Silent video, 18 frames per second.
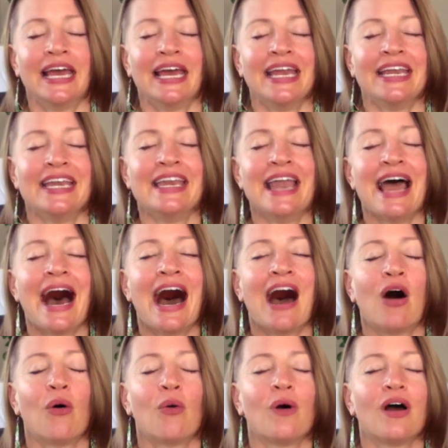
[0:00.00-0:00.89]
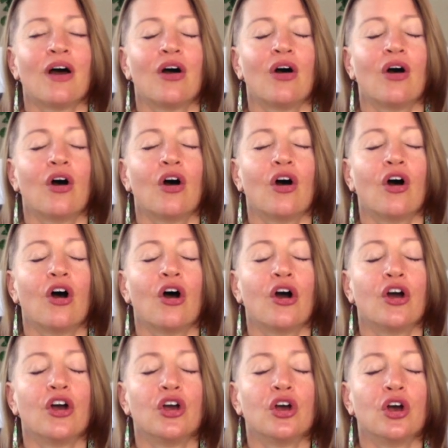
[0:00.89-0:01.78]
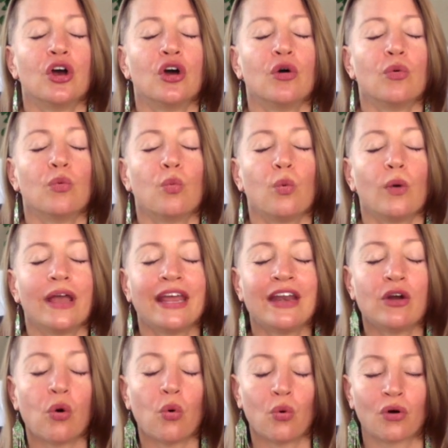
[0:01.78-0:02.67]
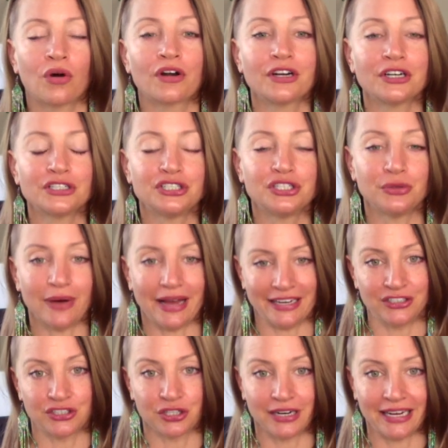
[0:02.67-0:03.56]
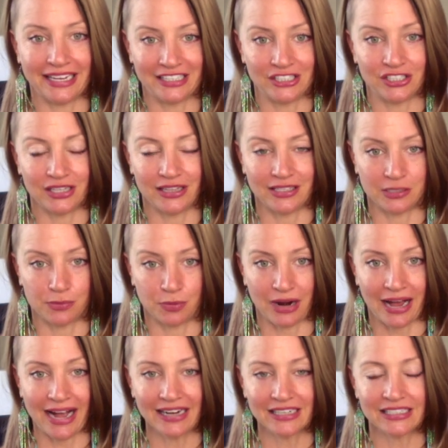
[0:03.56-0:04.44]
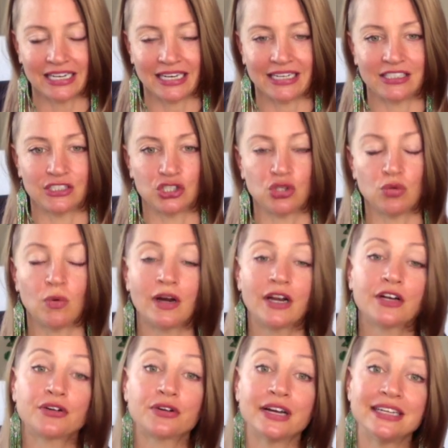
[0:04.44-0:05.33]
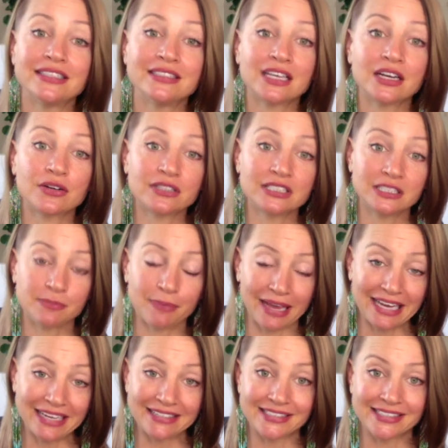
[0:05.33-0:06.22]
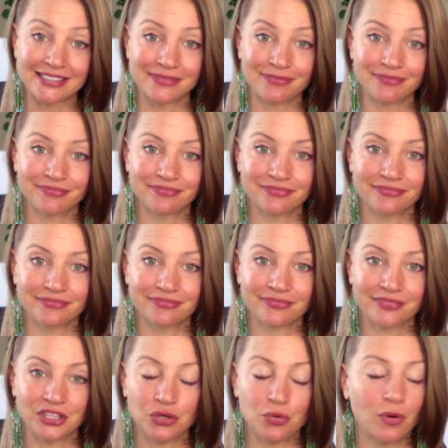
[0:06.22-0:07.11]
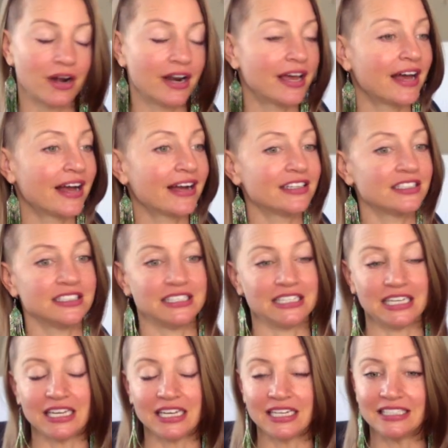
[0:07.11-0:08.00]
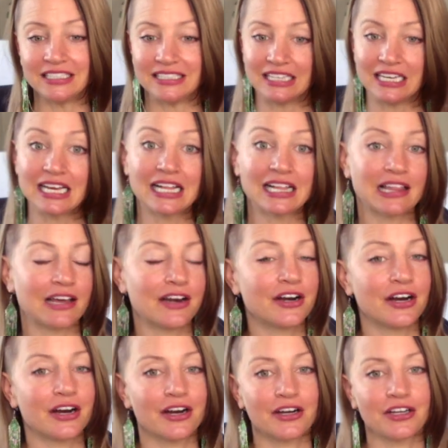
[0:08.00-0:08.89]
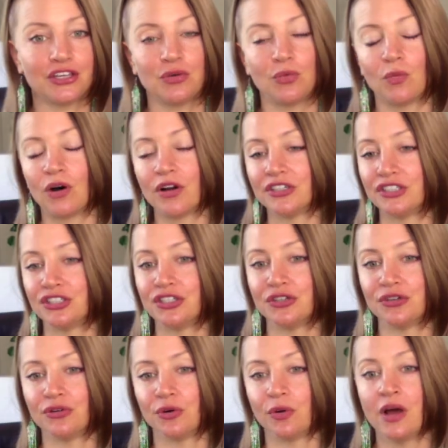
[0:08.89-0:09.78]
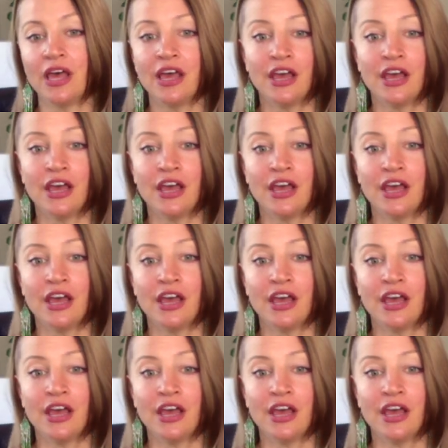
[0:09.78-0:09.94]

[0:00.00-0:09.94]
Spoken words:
Now, in order to enter into this practice, you want to create sacred space. You want to declutter. You want to